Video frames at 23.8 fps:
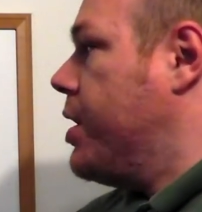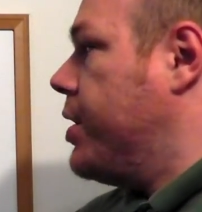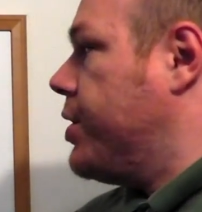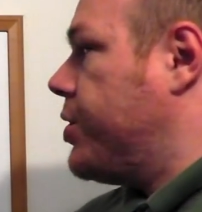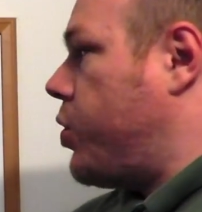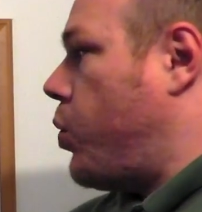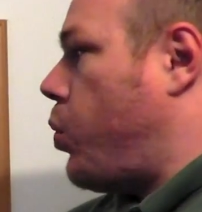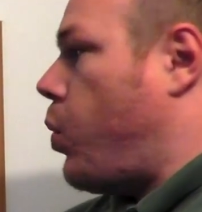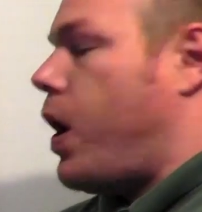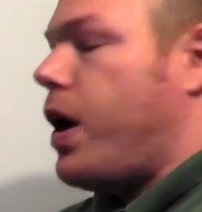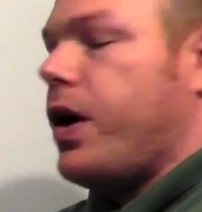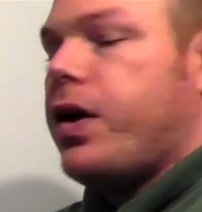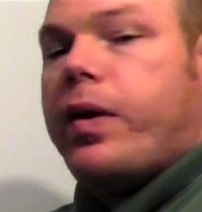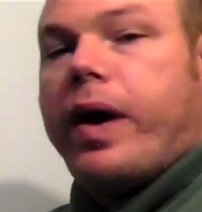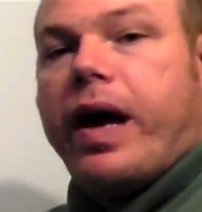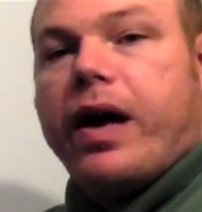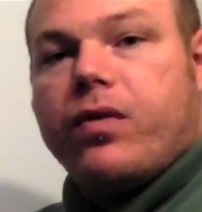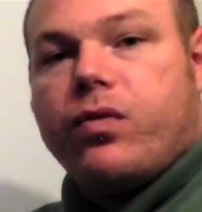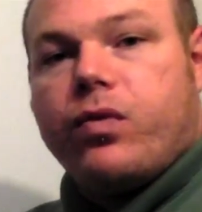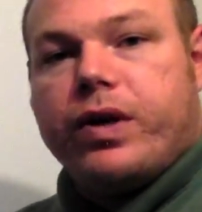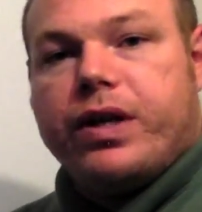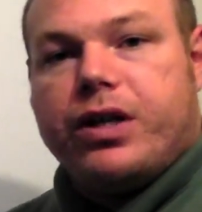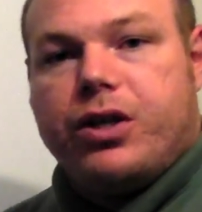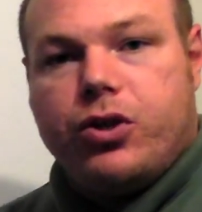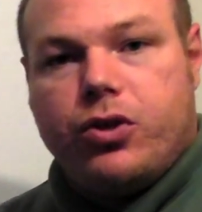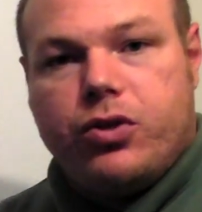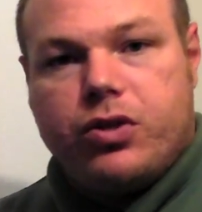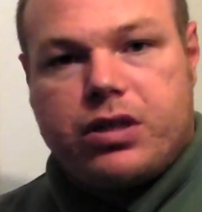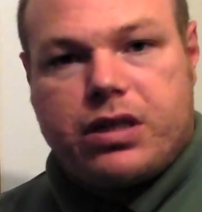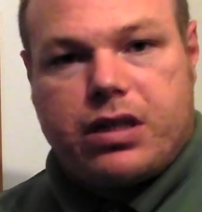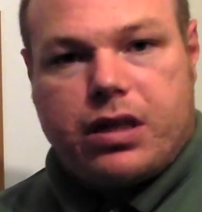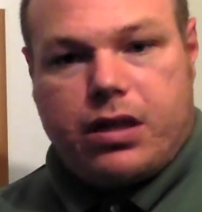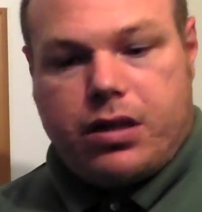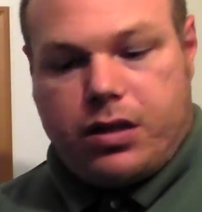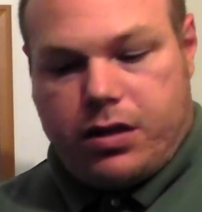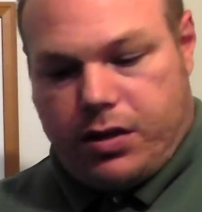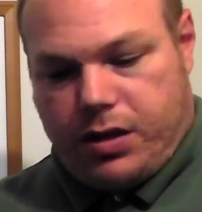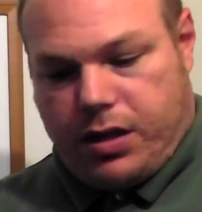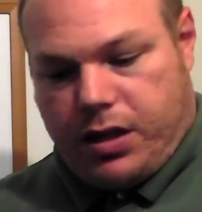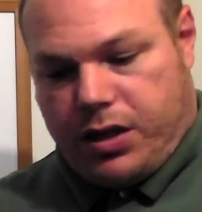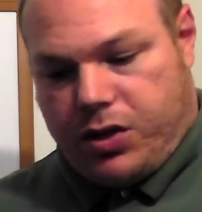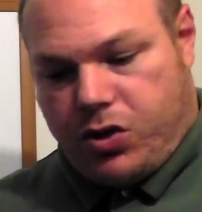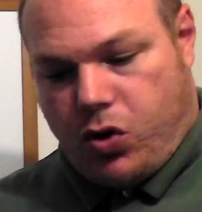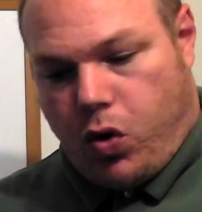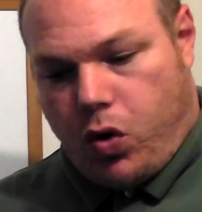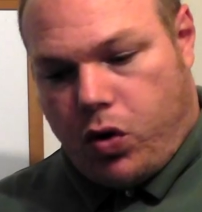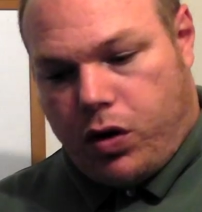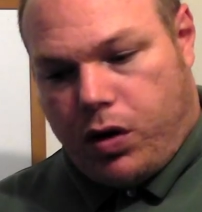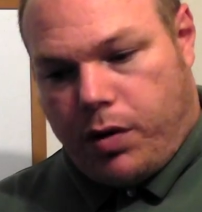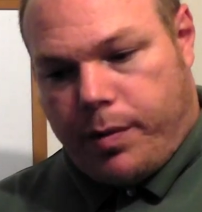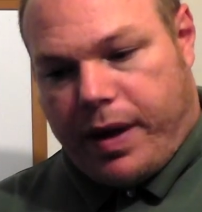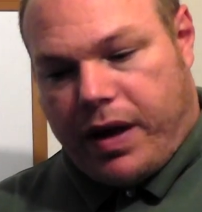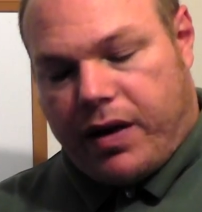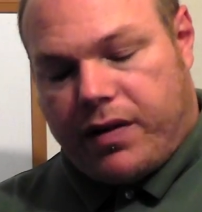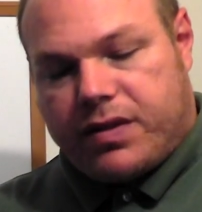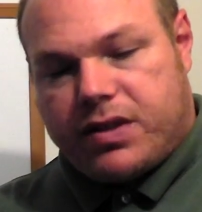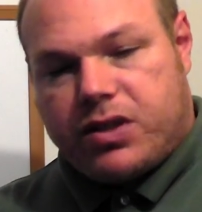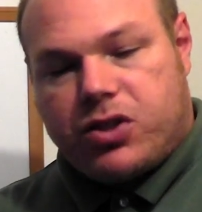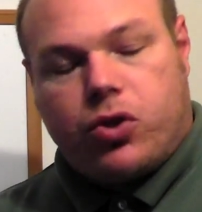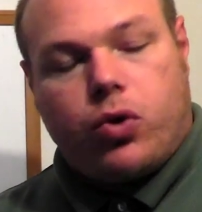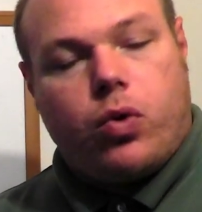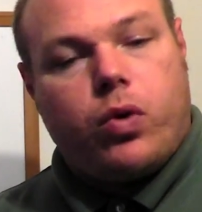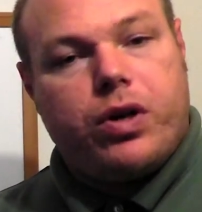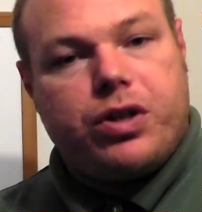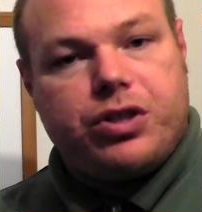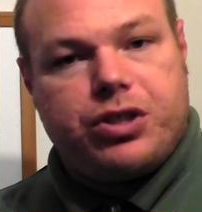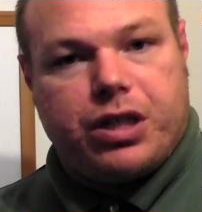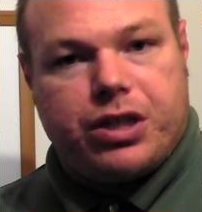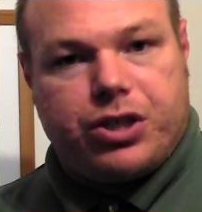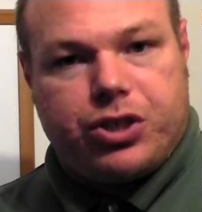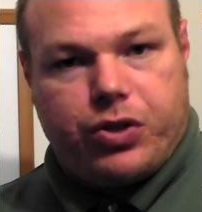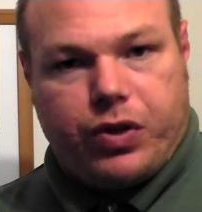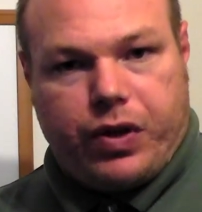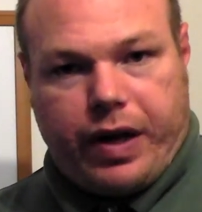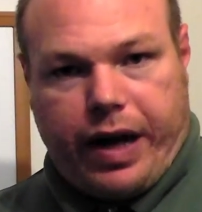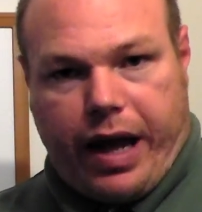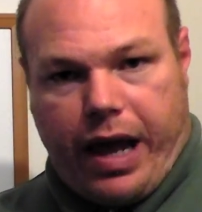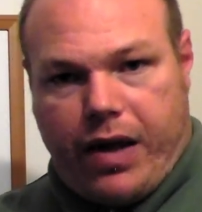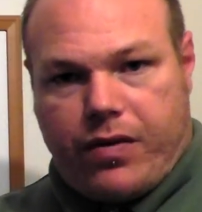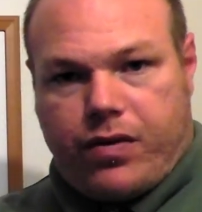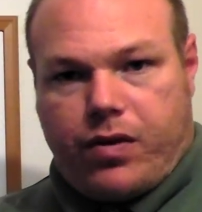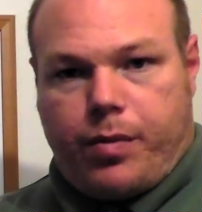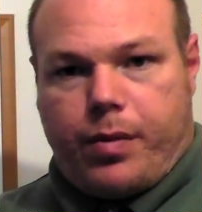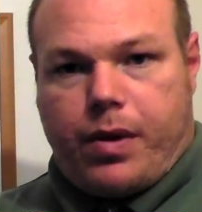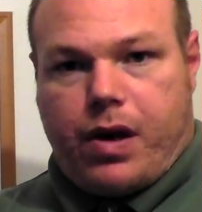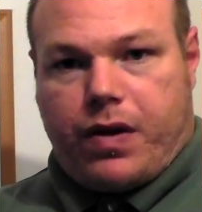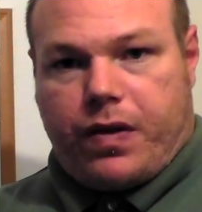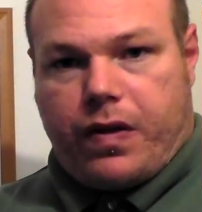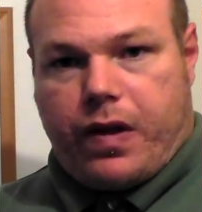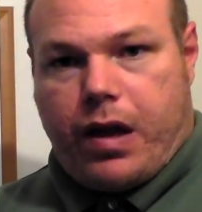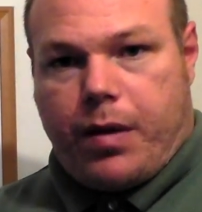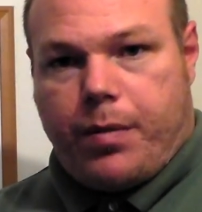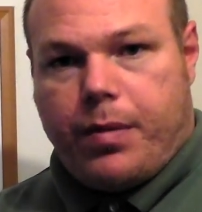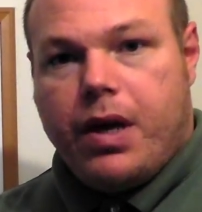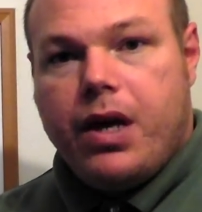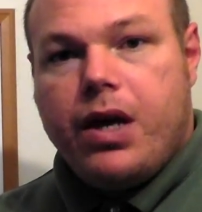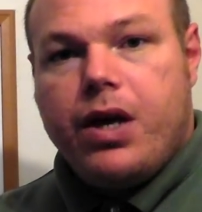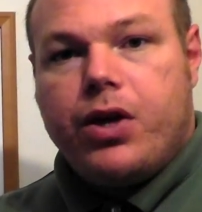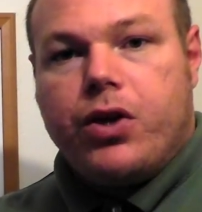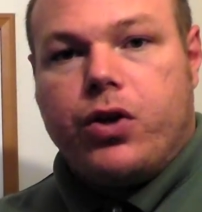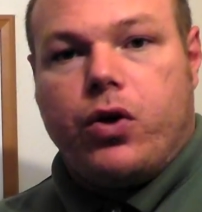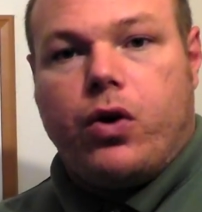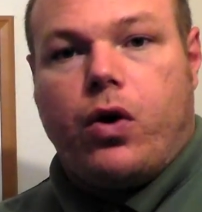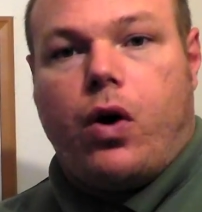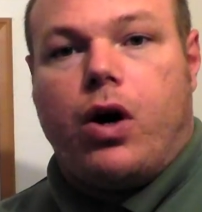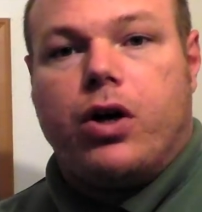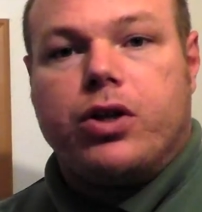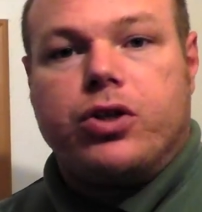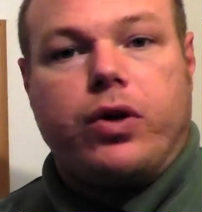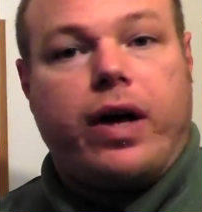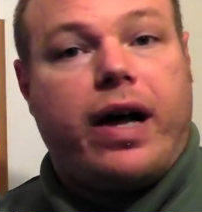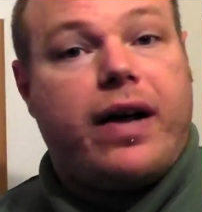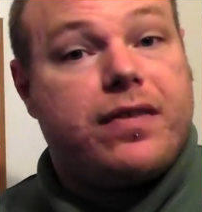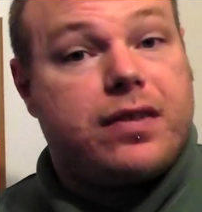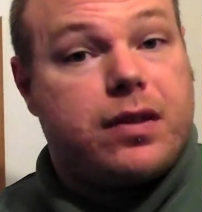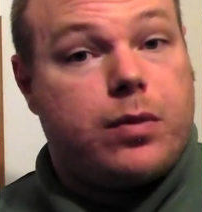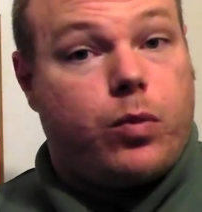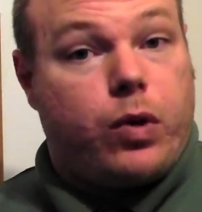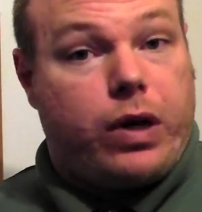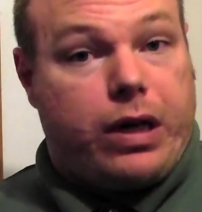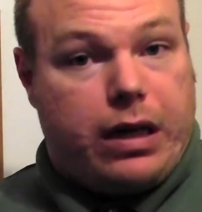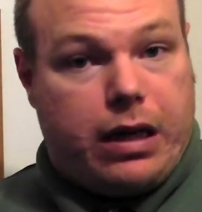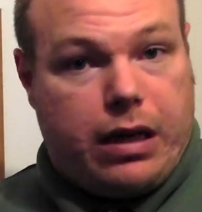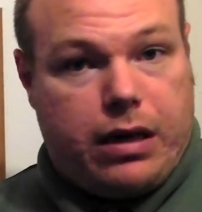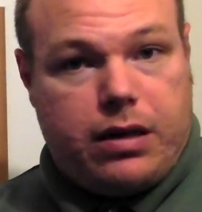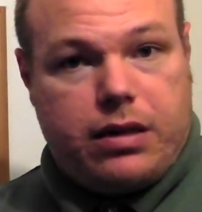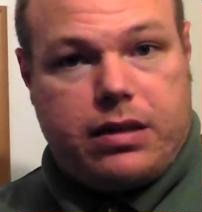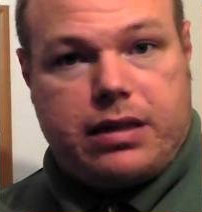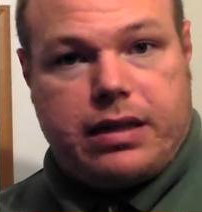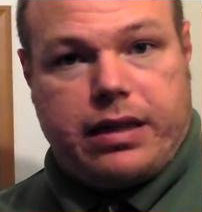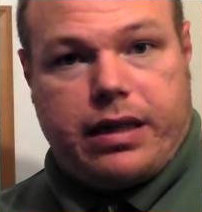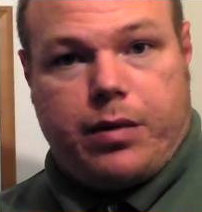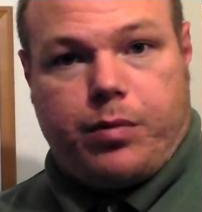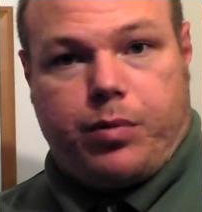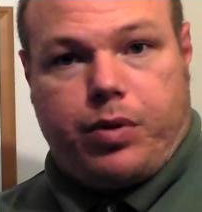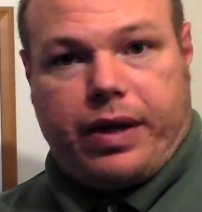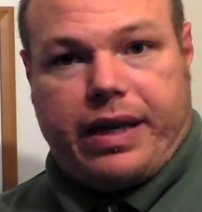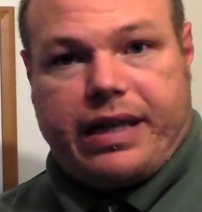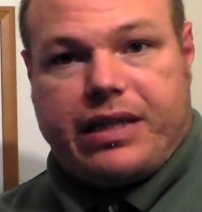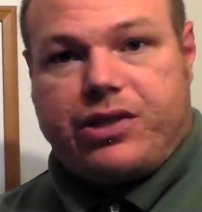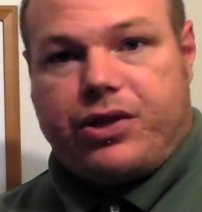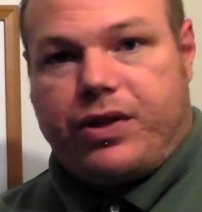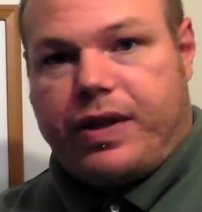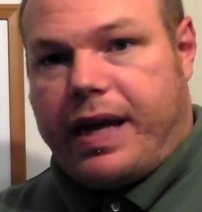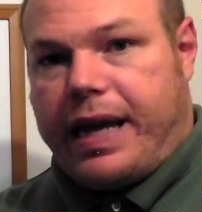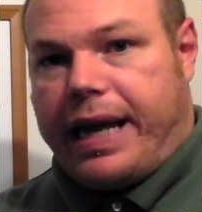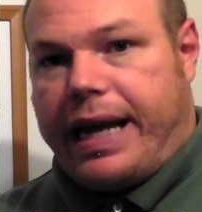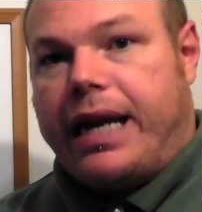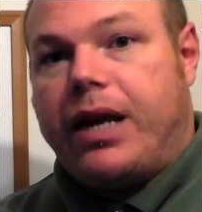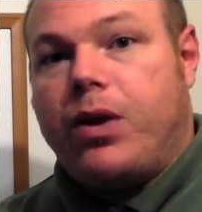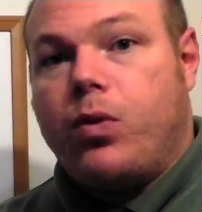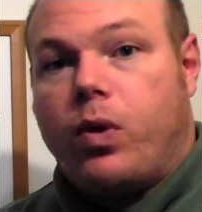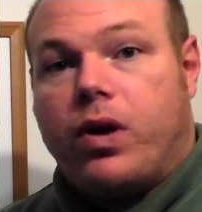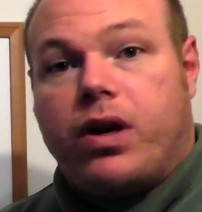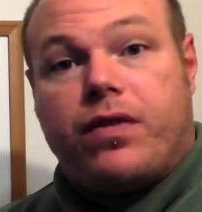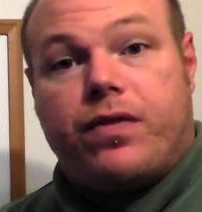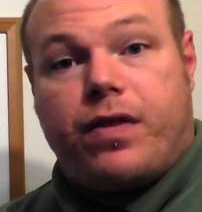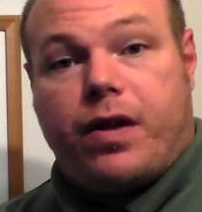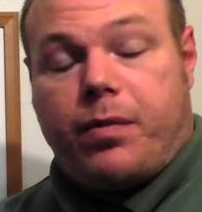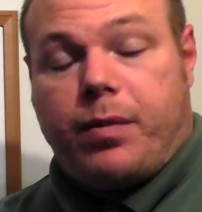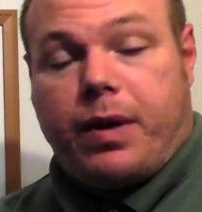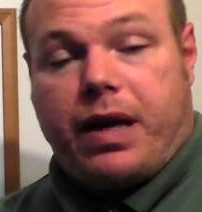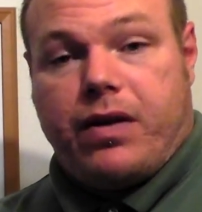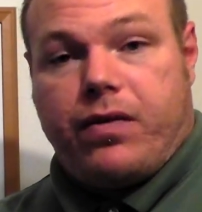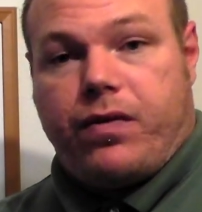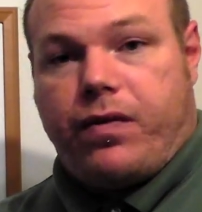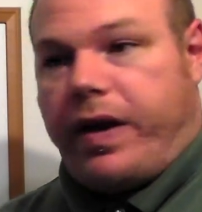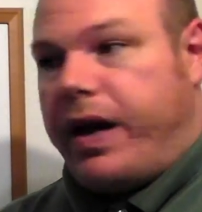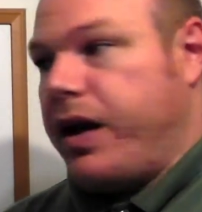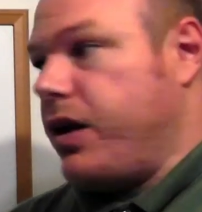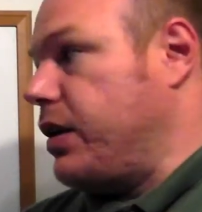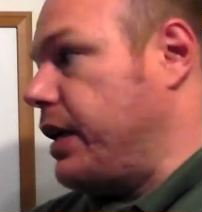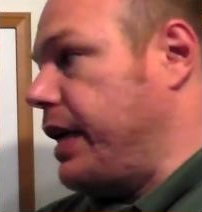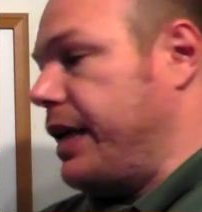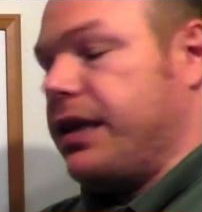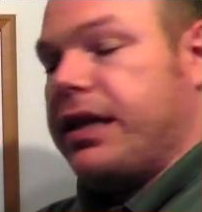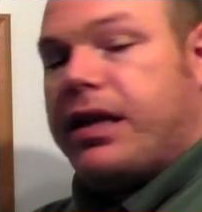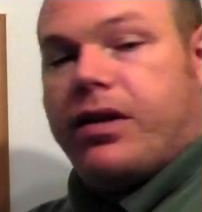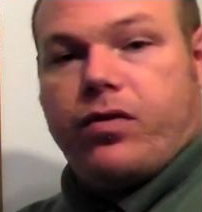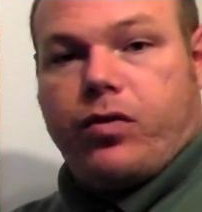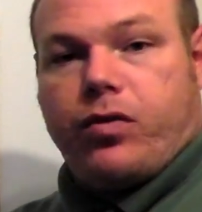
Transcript: So while you have reduced the total amount of storage that you can have among them, you also have some redundancy in place so that any one of them can fail and the